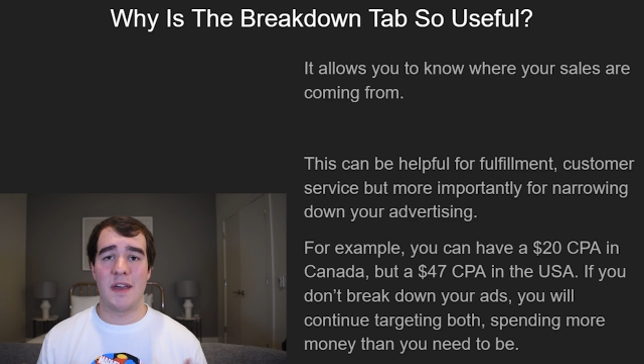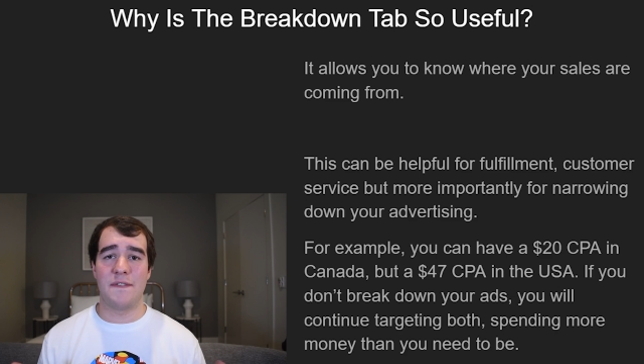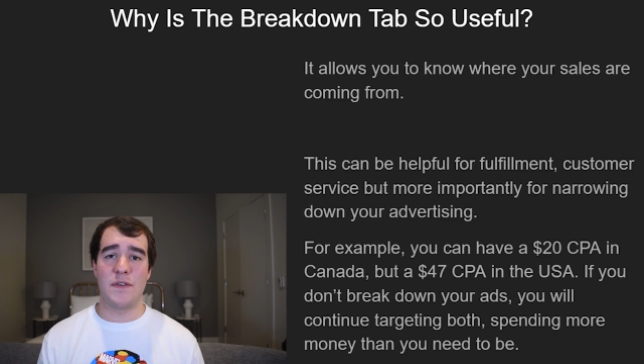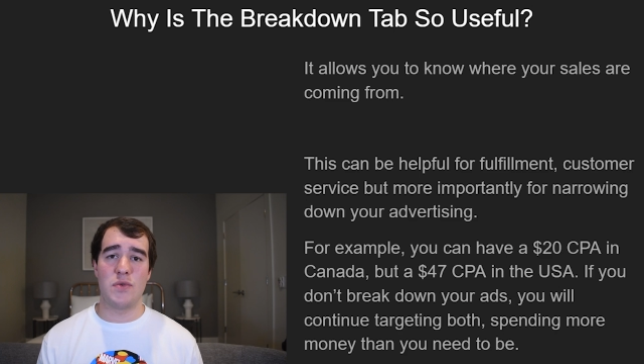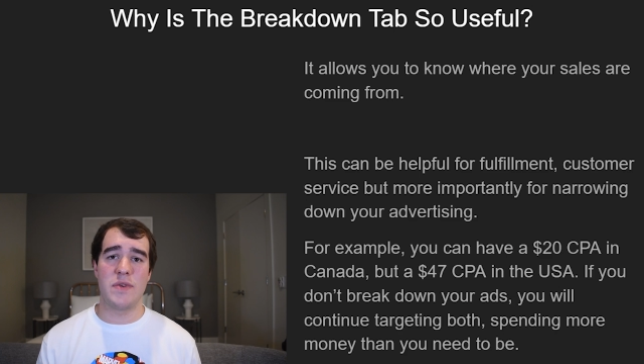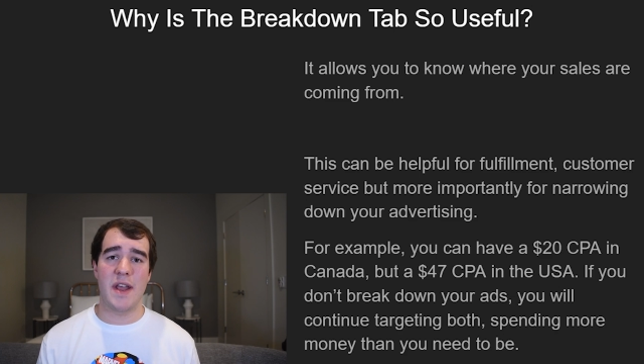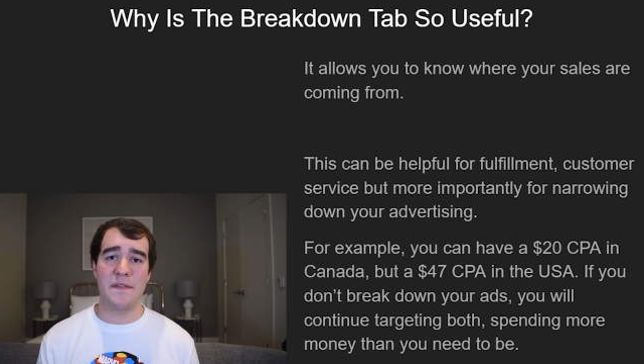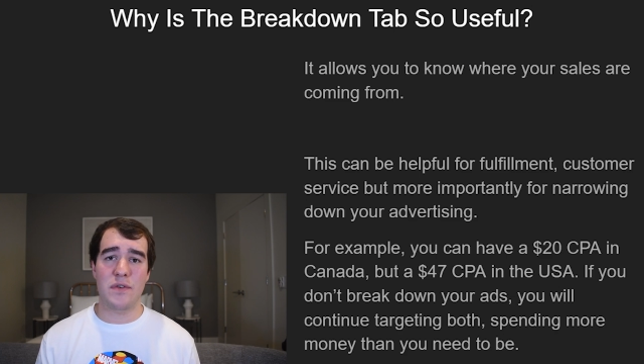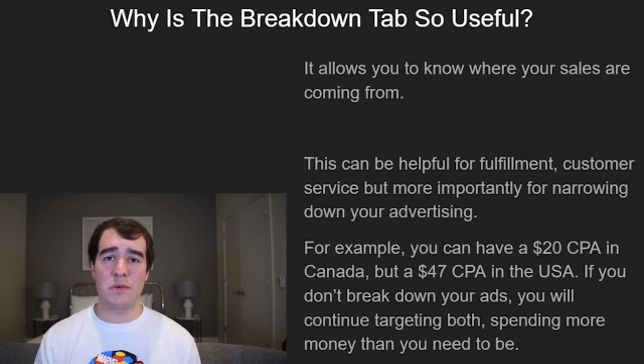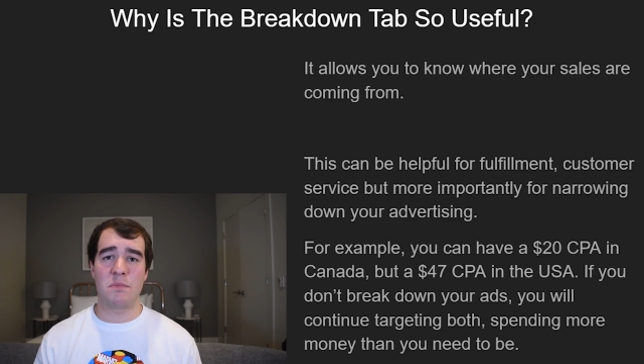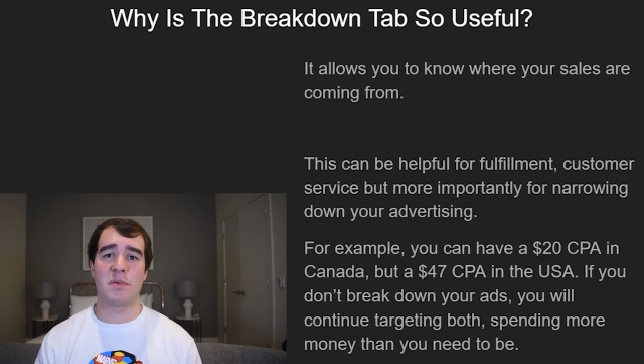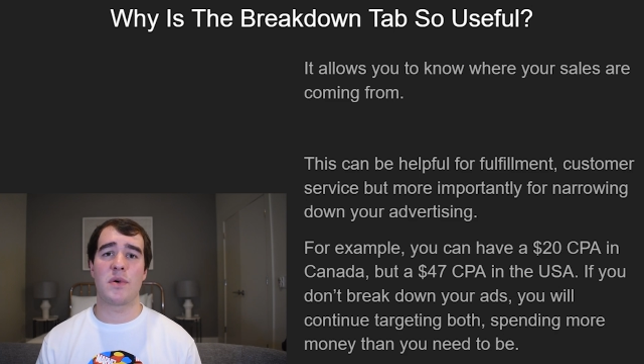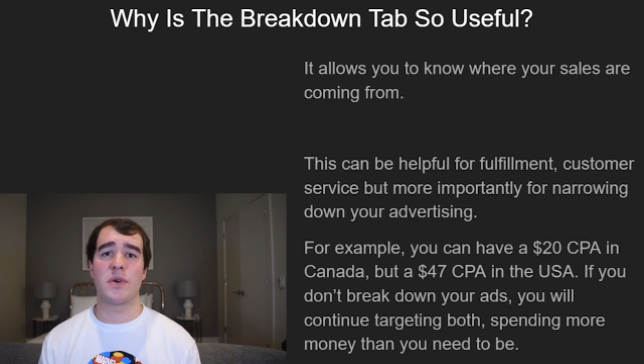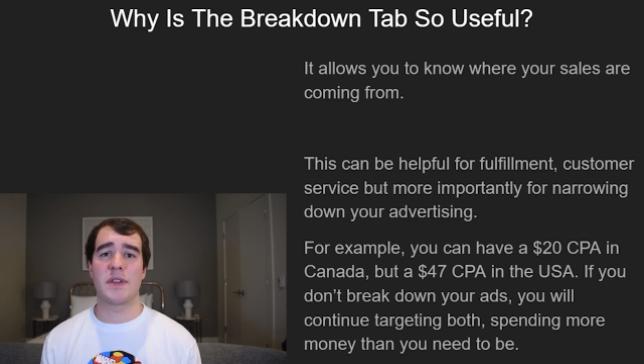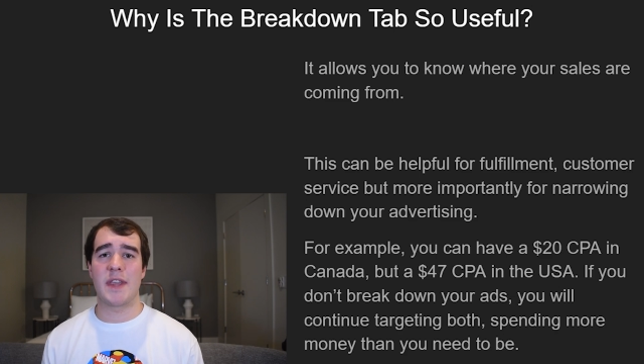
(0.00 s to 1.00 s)
If you never
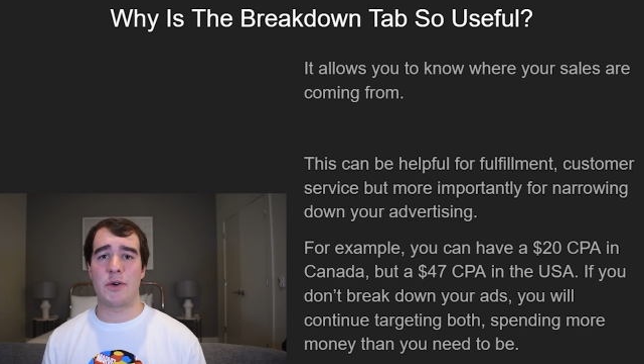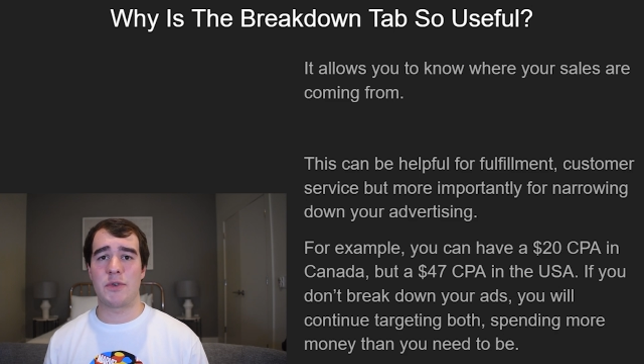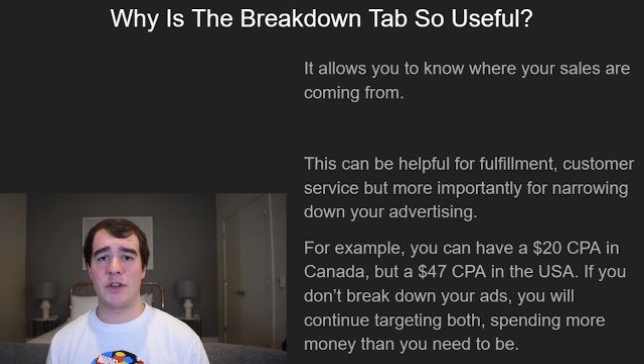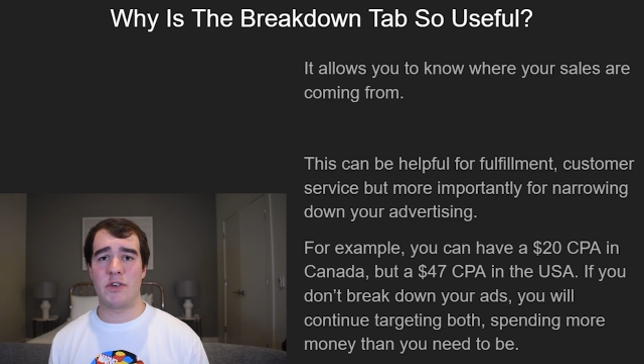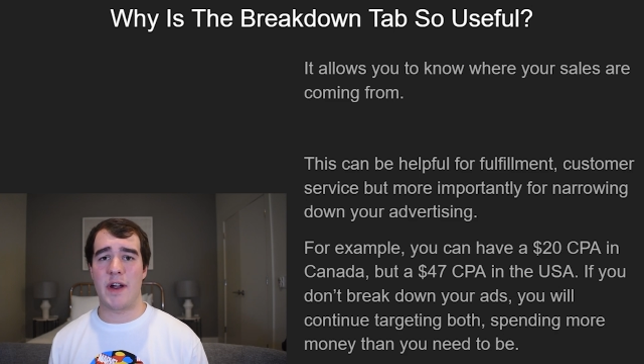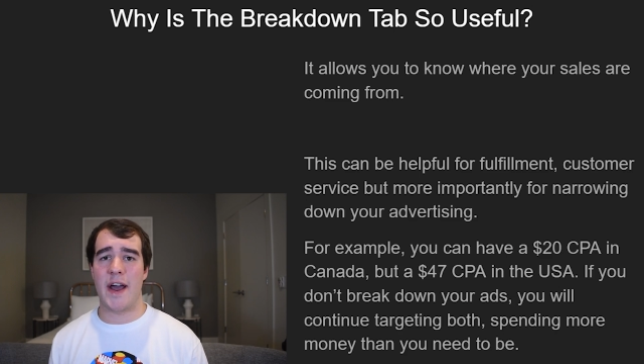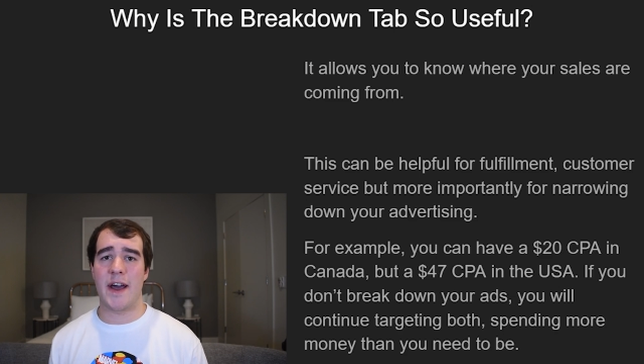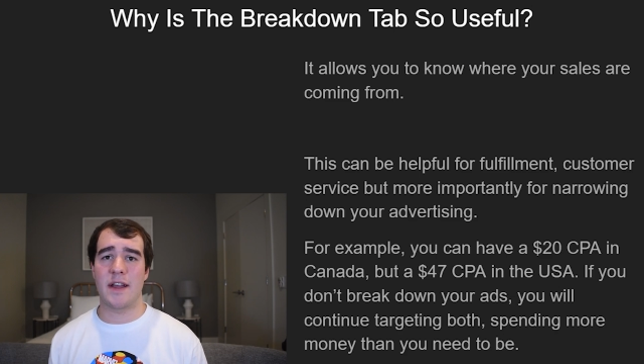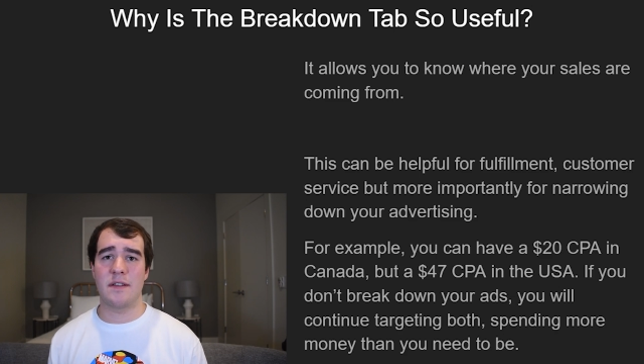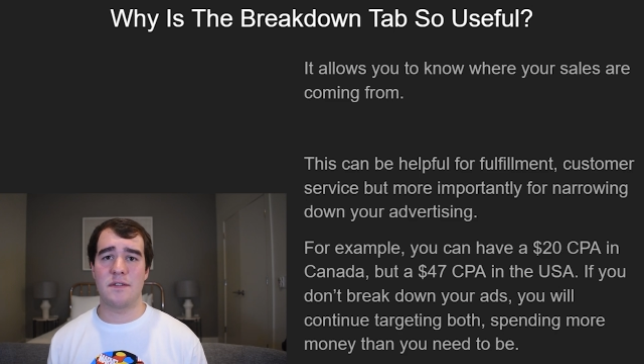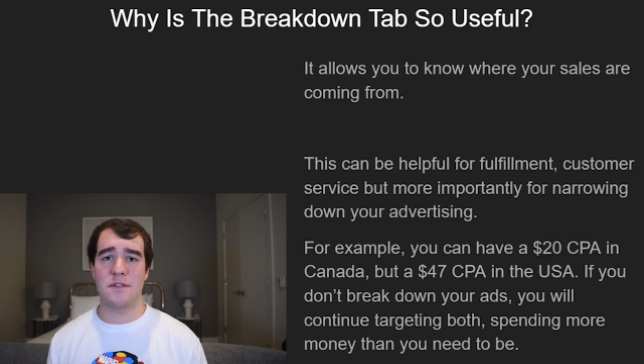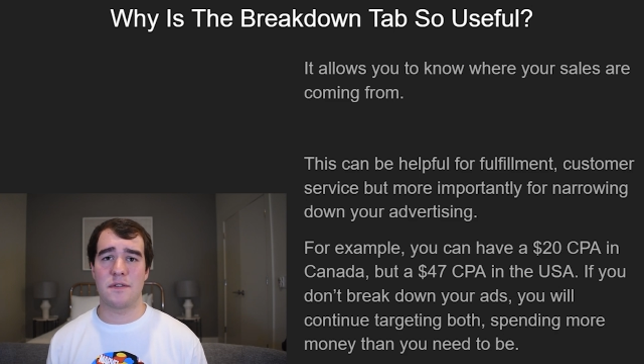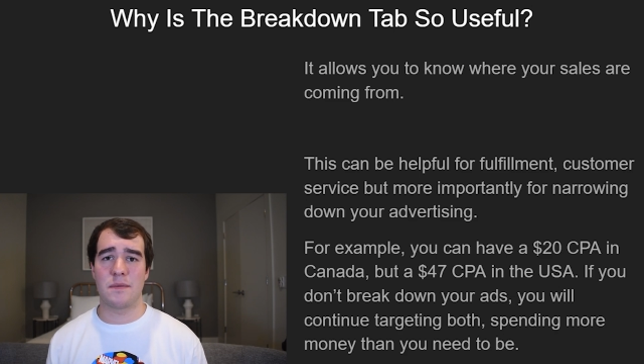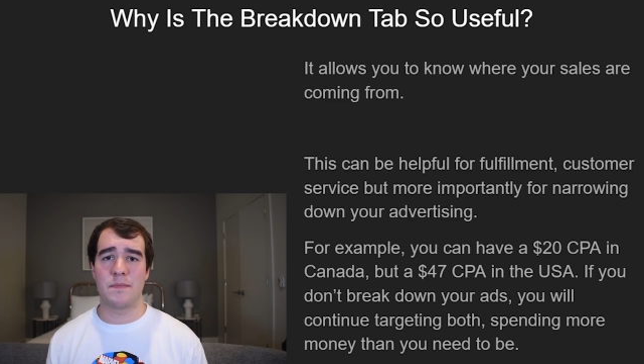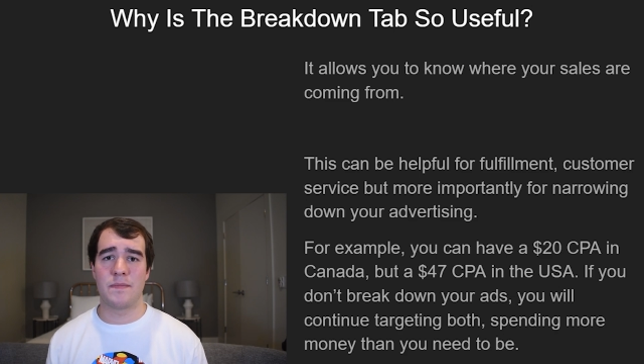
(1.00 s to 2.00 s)
broke down your
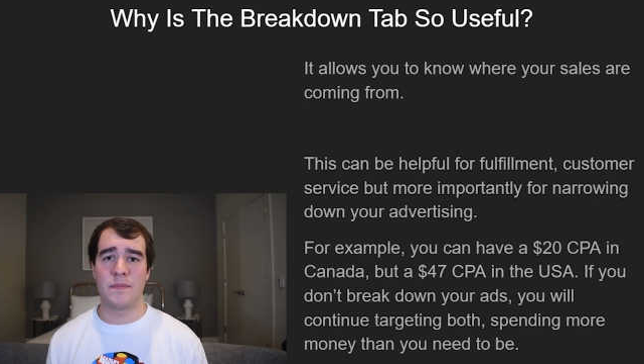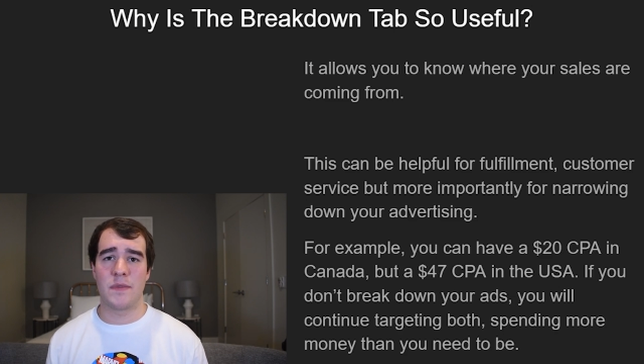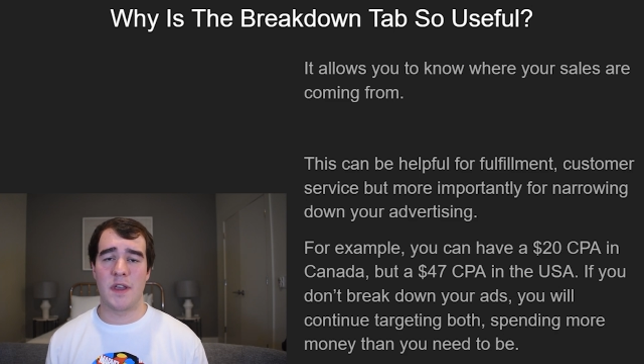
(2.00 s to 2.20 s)
ads